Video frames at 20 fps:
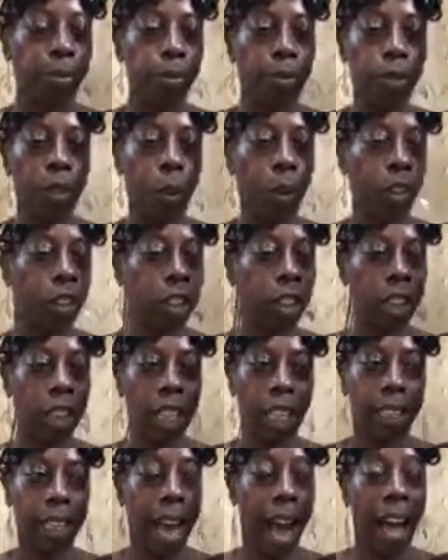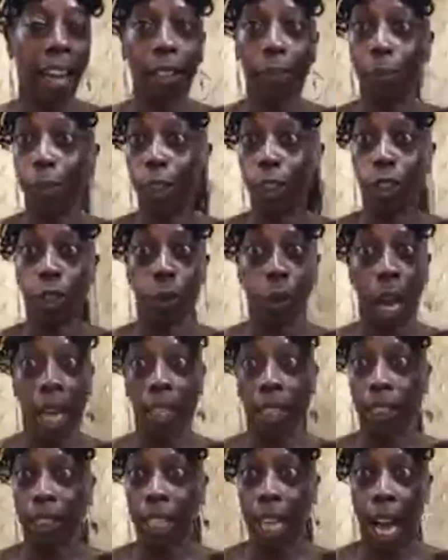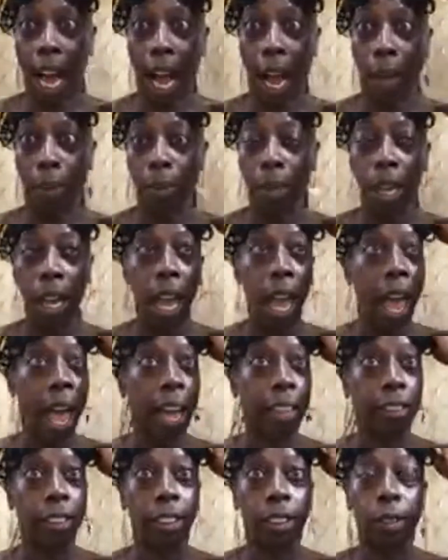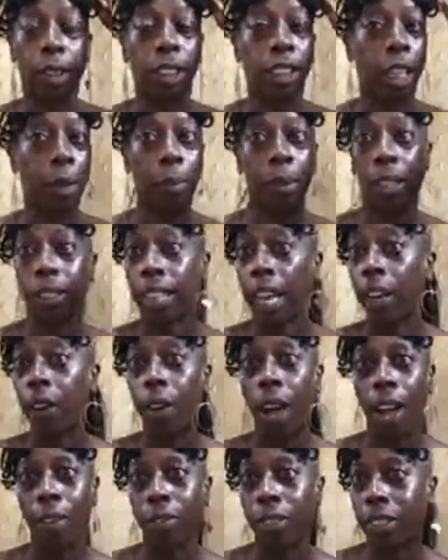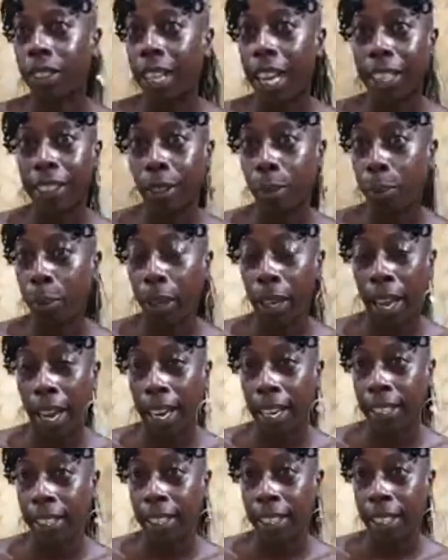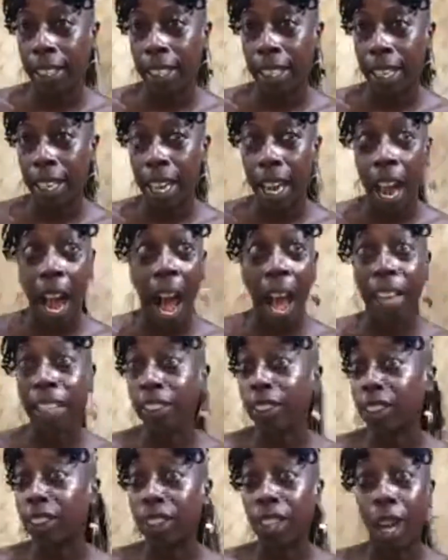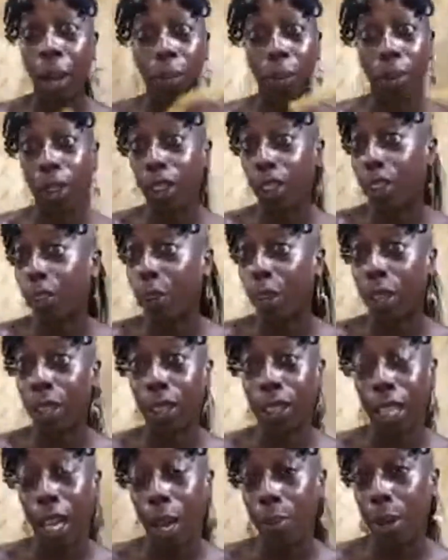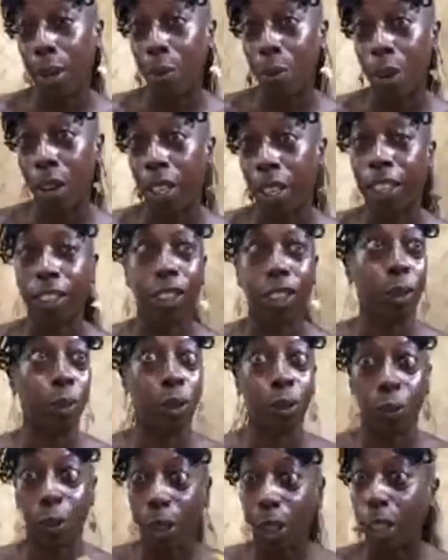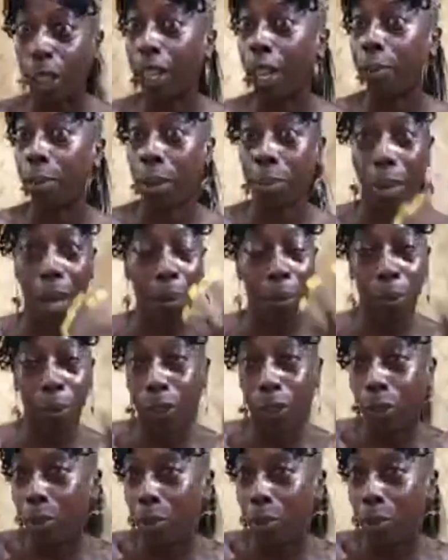Well, she said, now I can visit you anytime. And she said, because I don't have to take the plane. I can just come see you anytime I want. Like, she would really let my mama